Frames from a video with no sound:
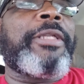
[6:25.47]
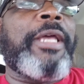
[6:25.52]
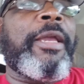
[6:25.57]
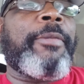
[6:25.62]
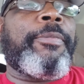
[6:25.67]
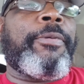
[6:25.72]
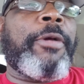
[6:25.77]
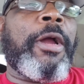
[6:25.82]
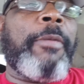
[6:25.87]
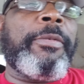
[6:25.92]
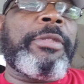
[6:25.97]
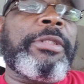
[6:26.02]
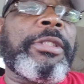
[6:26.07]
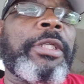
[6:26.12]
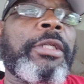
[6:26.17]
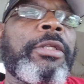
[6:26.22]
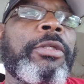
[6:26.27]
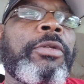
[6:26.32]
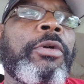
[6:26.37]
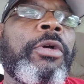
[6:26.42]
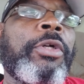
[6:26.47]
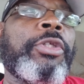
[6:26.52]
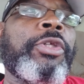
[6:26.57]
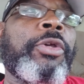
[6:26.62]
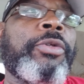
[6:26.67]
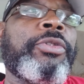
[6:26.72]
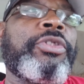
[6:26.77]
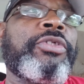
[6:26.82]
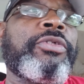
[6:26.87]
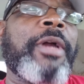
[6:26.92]
like promising on
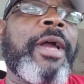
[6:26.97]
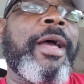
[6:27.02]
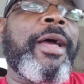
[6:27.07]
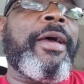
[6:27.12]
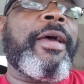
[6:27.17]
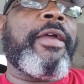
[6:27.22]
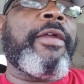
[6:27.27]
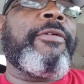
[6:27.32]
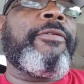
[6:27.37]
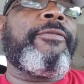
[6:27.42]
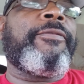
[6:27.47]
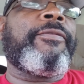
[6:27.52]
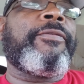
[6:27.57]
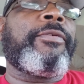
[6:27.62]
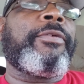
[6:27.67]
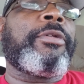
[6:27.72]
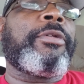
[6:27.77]
your drive